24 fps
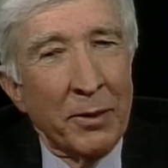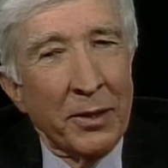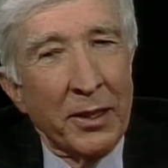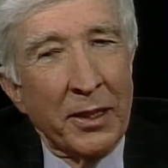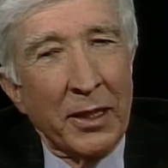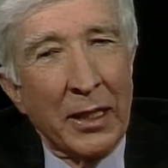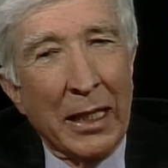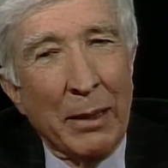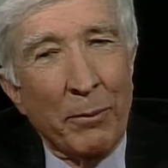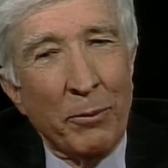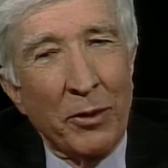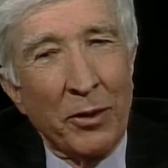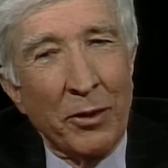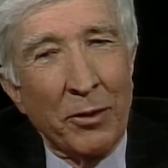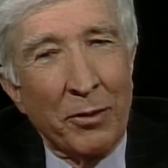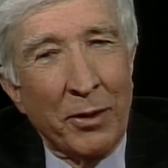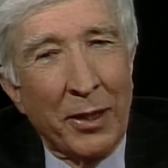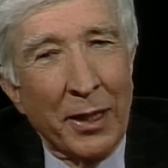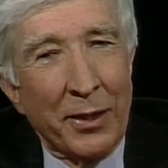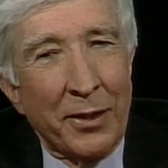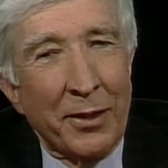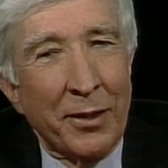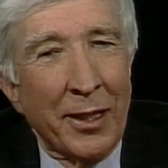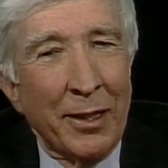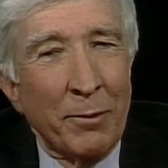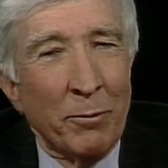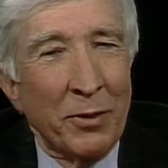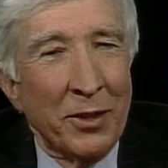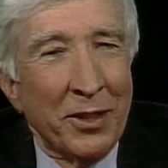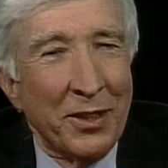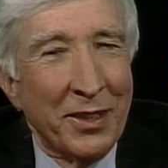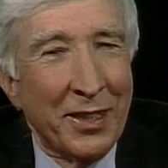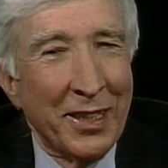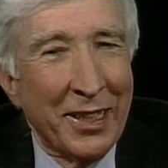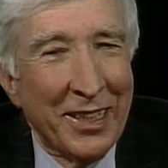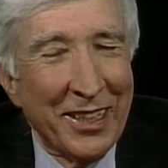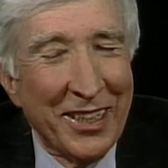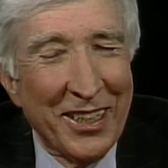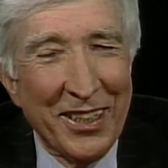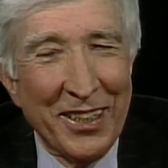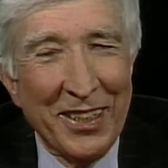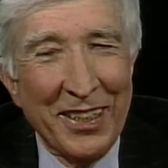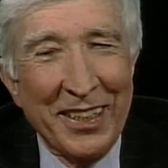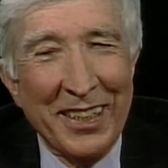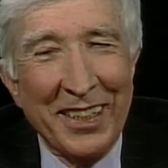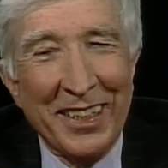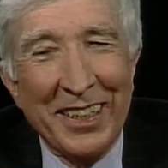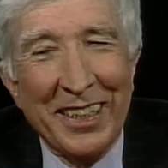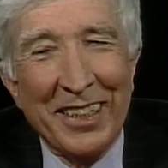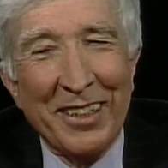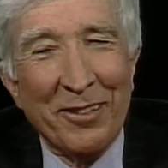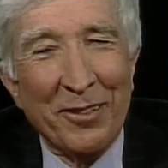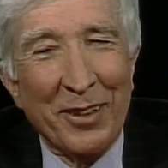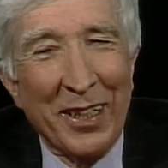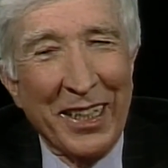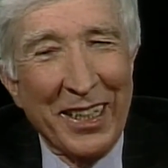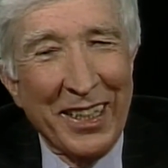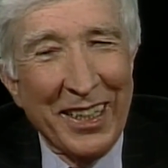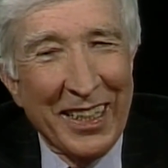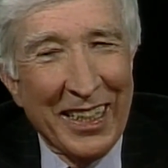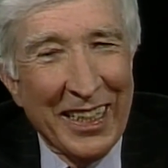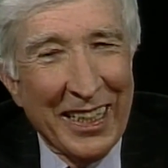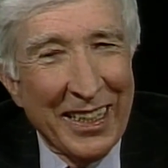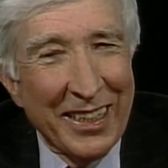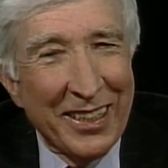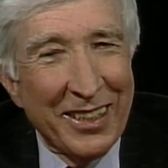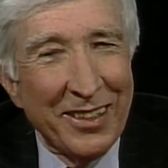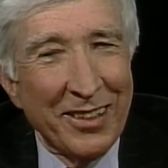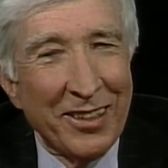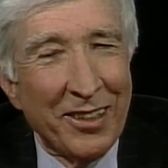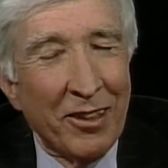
uh, by the time you get done with dinner and uh, whatnot,